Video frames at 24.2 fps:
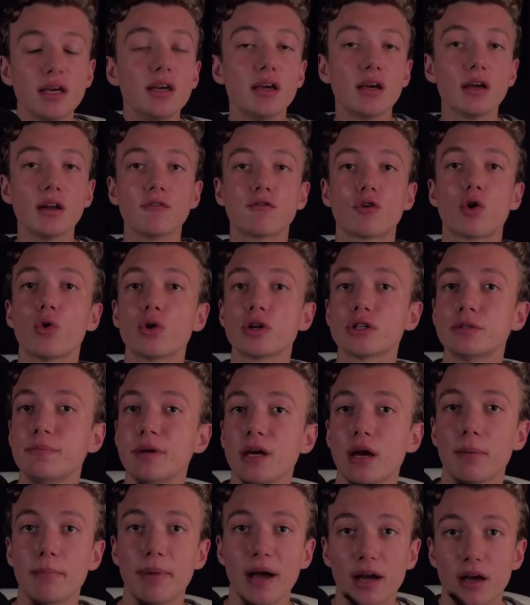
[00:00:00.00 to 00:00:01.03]
He can, of course,
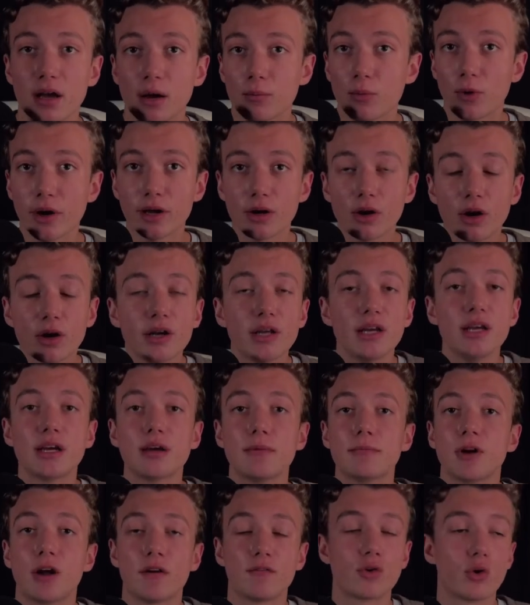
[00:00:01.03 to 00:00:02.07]
be our backup right guard. He
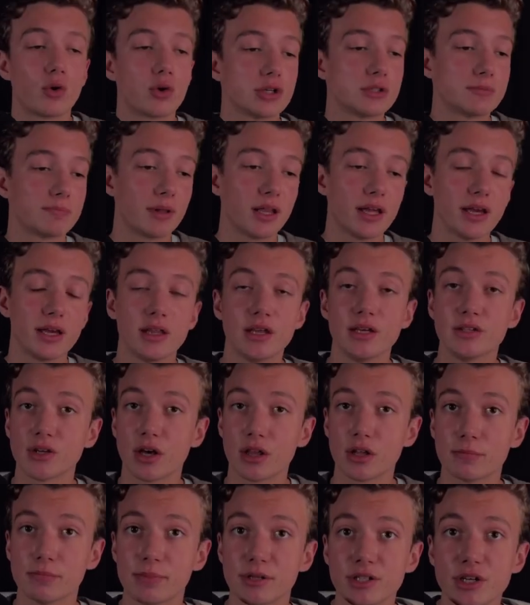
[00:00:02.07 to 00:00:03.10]
can, of course, play these
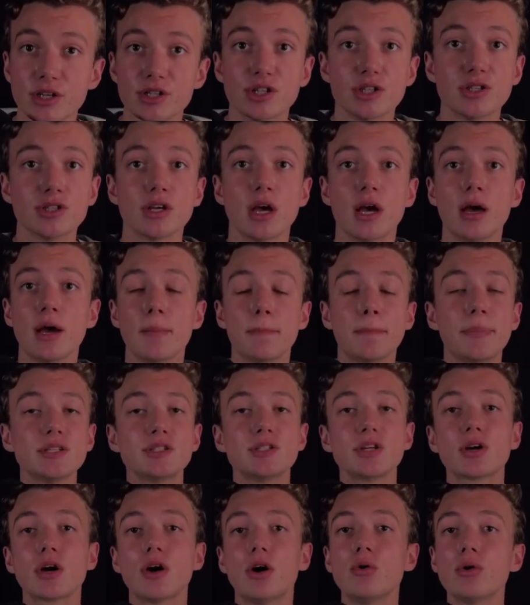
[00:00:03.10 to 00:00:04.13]
other positions. But
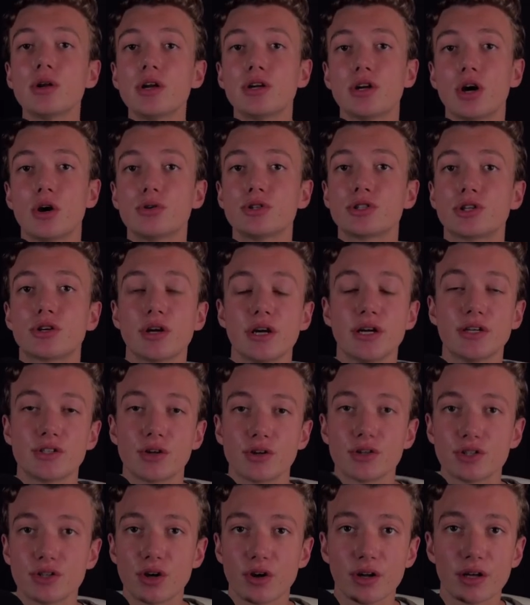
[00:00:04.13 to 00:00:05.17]
Dakota Dozier is
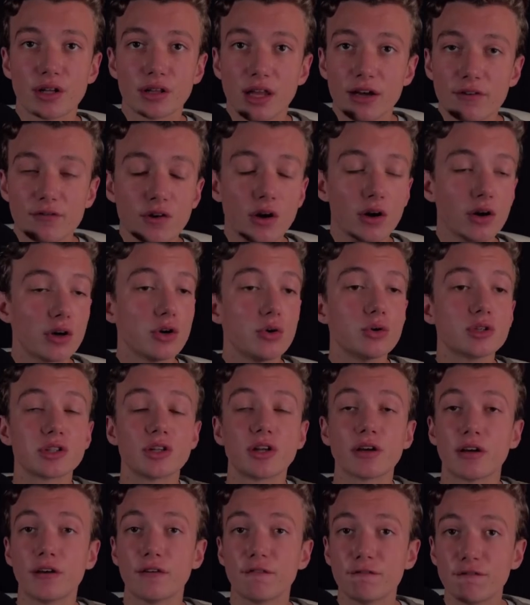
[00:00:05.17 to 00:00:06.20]
our starting left guard, who is
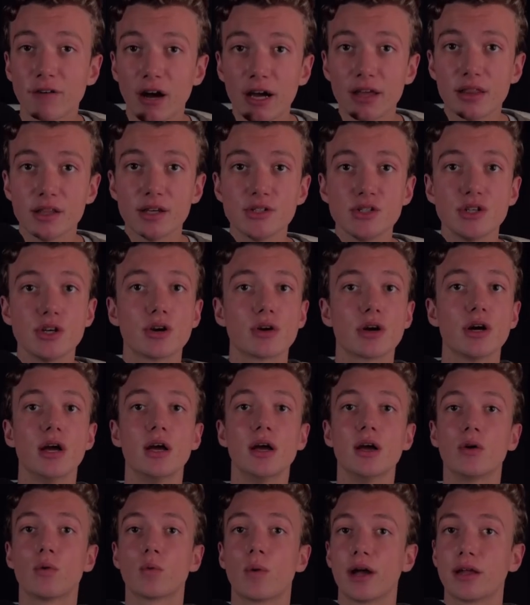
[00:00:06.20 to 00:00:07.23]
looking fine this year.
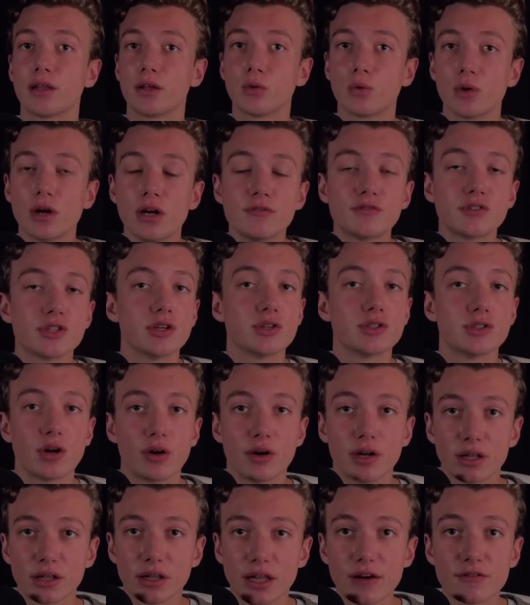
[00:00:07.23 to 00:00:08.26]
Riley Reiff's
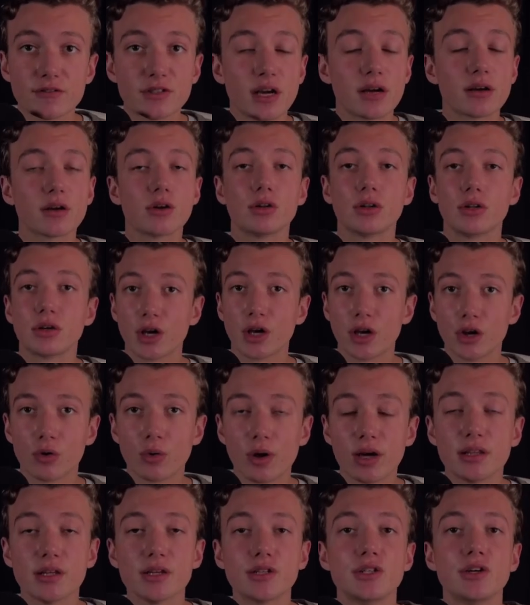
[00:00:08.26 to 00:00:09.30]
starting left tackle, looking
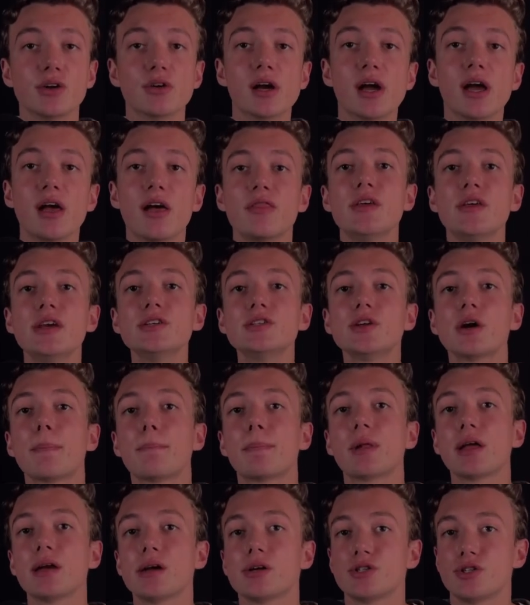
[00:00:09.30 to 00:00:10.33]
great this year. These are
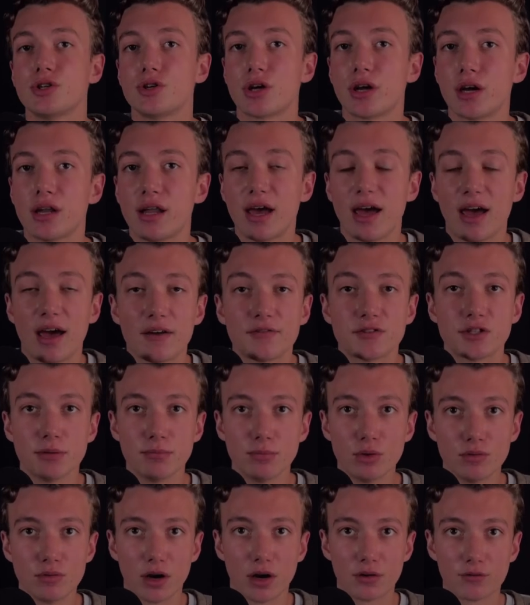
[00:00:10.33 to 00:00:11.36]
players you're going to have to
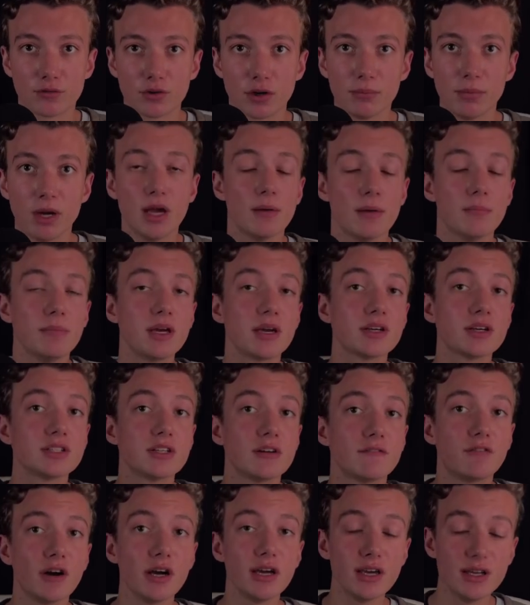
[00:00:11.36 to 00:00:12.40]
move on from because
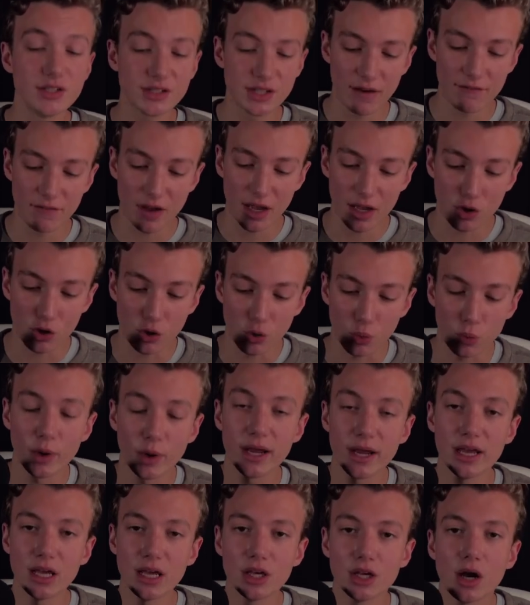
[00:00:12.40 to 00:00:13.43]
the Vikings have a
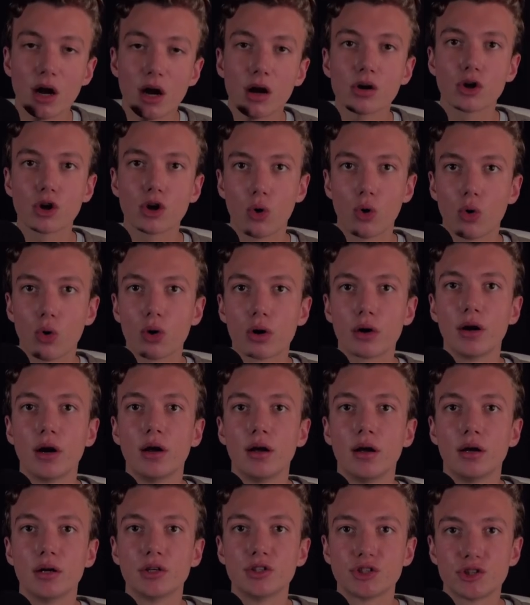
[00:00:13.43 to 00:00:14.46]
great young core
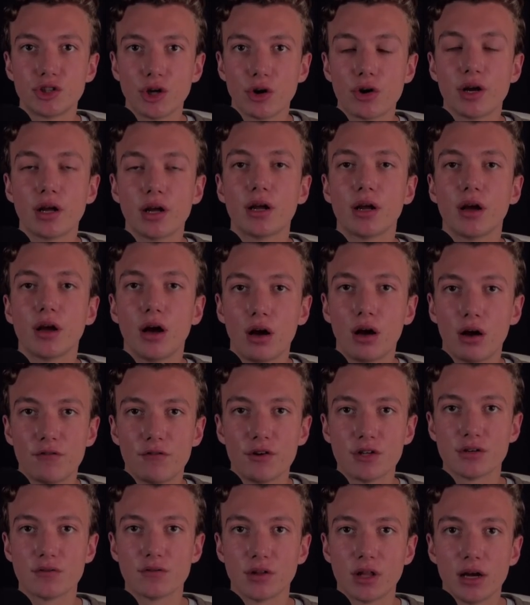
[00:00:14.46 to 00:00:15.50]
starting
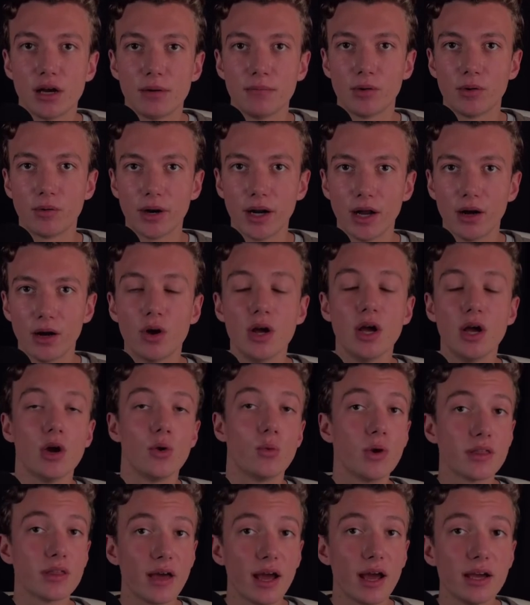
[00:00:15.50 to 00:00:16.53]
offensive lineman right now.
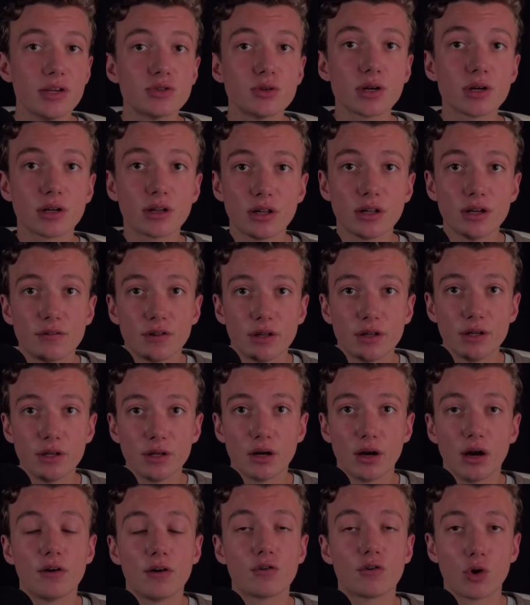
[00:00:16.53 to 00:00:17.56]
With Ezra
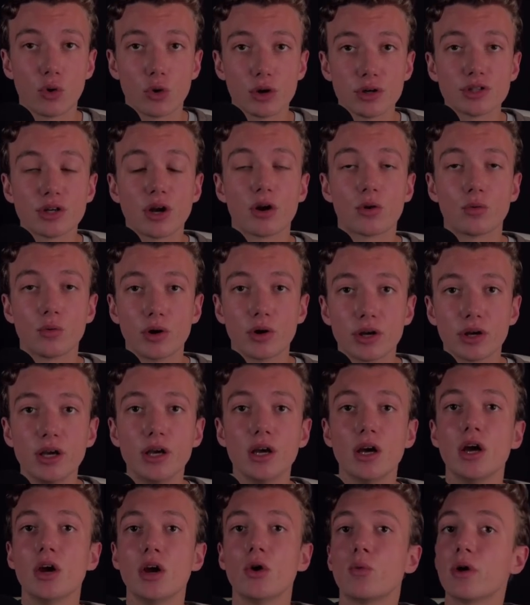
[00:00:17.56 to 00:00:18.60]
Cleveland, of course, our
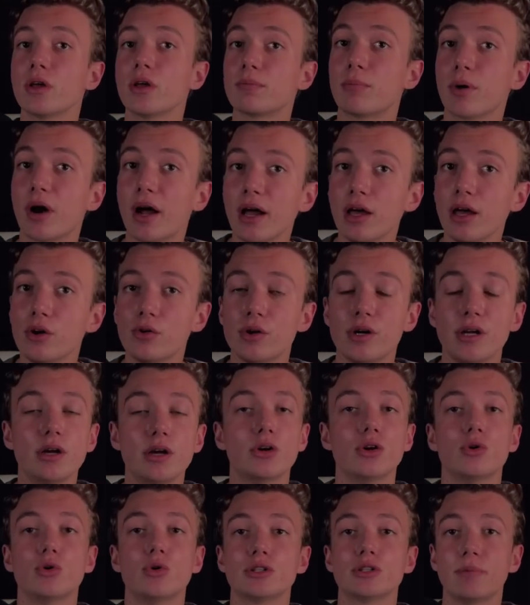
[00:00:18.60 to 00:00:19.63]
rookie, with Brian
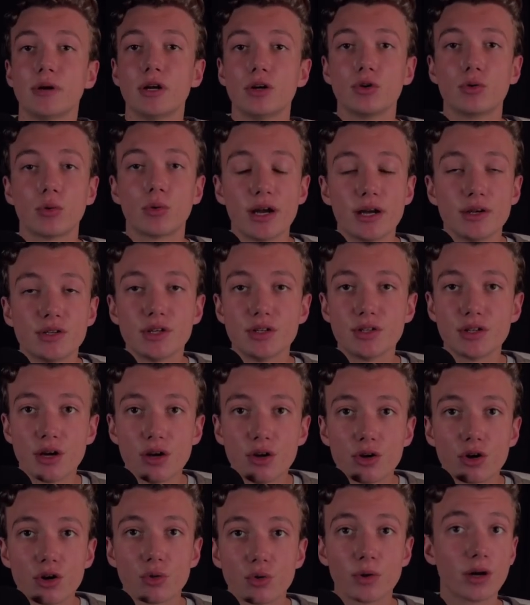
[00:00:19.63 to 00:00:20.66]
O'Neill, who has been great his
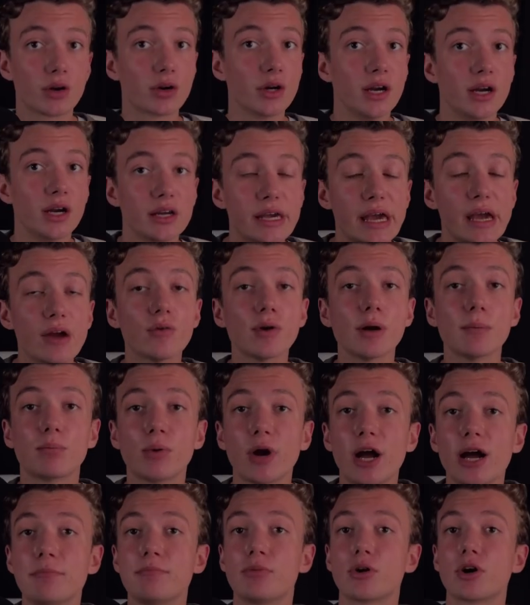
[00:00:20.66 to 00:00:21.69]
entire career, Garrett
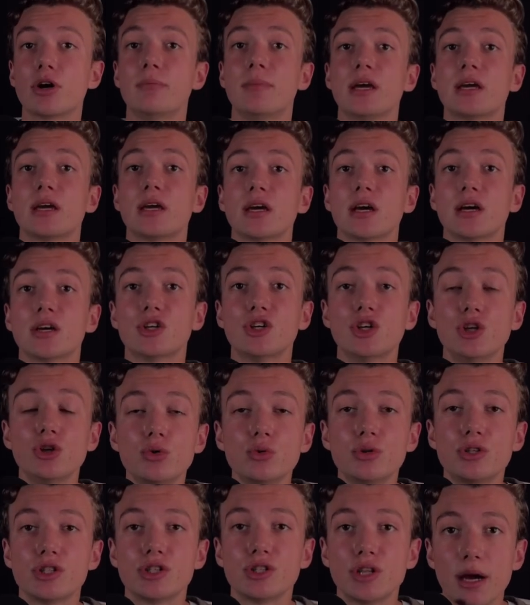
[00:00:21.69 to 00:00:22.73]
Bradbury making a
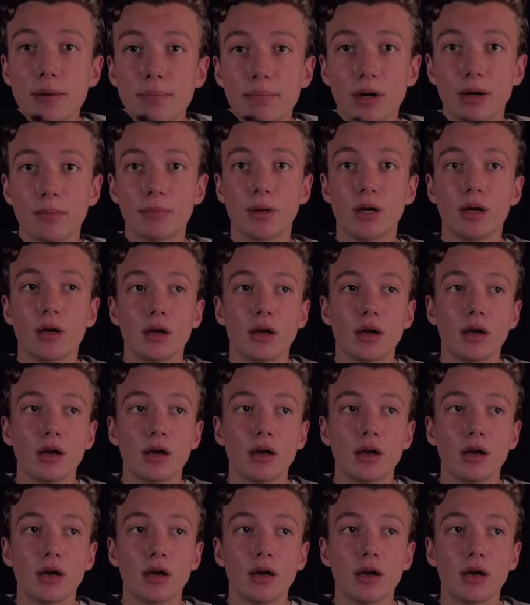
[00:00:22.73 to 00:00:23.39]
huge step up.